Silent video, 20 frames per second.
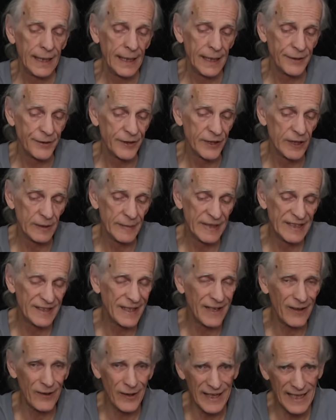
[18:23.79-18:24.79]
and you're going to be
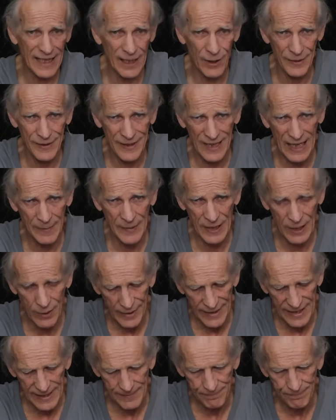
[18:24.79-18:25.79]
tearing out diamond
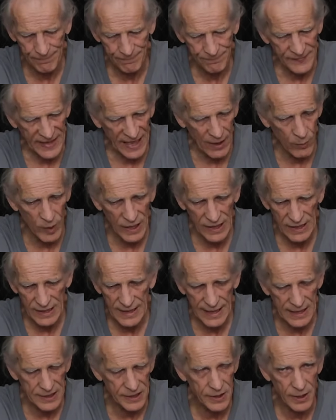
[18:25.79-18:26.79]
grit. And once
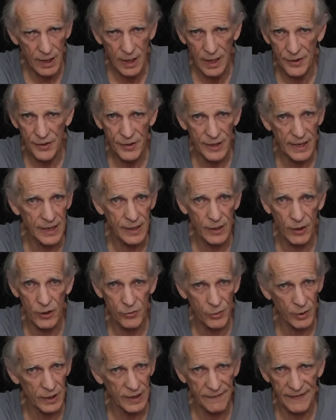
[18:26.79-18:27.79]
that starts, it
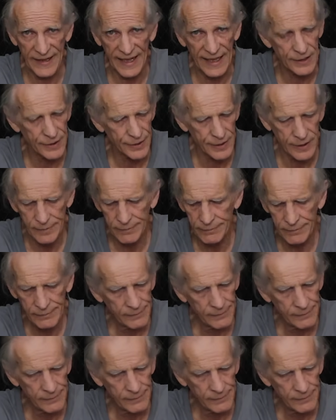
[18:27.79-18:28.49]
goes really fast.